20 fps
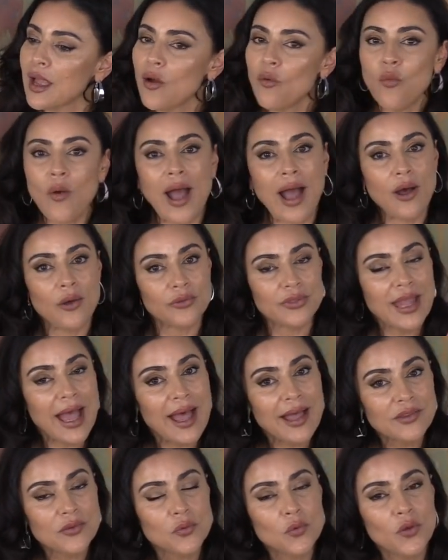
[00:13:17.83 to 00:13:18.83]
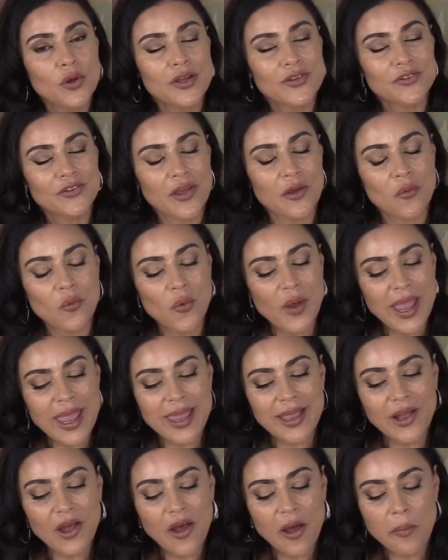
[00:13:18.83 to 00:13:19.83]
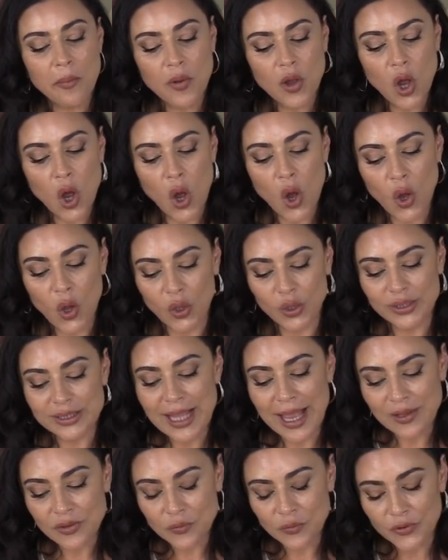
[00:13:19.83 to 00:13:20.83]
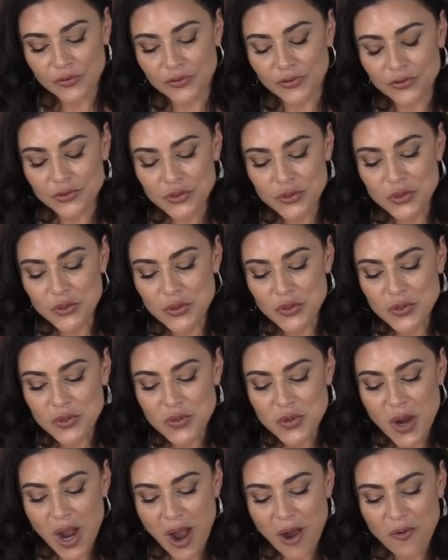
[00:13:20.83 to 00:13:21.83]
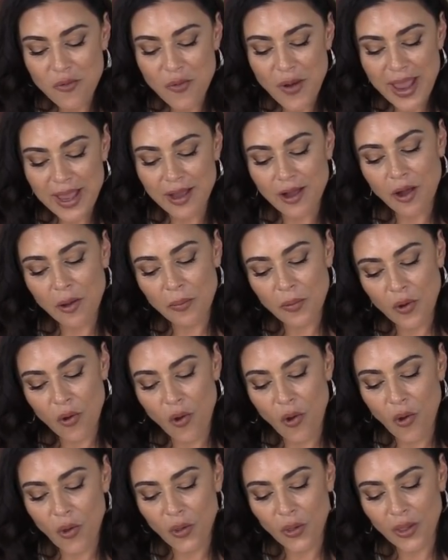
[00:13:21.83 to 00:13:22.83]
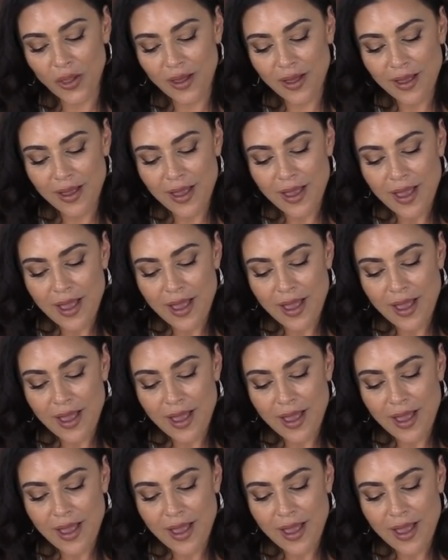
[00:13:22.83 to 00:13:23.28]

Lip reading: Wow, that was a wake-up call. That was a true wake-up call.